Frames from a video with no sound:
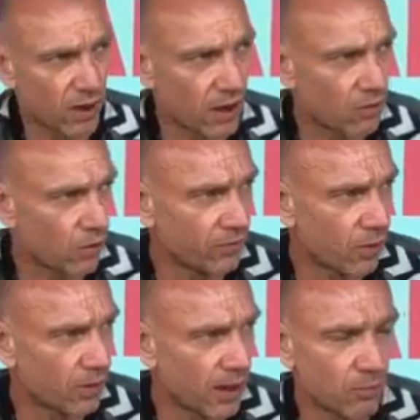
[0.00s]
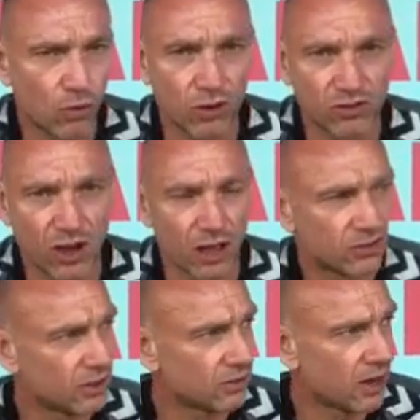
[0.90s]
where we've probably had more of the
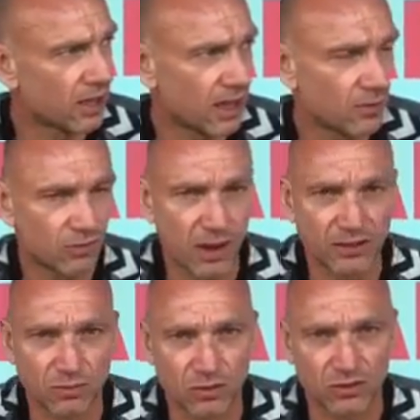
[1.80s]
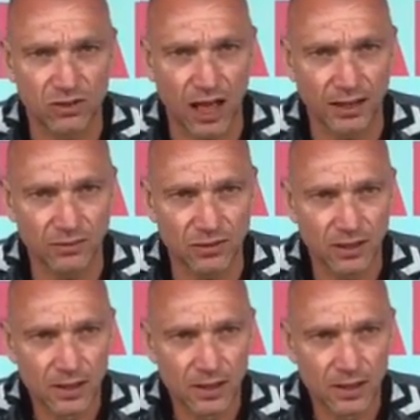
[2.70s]
chances and their keeper's made some good saves.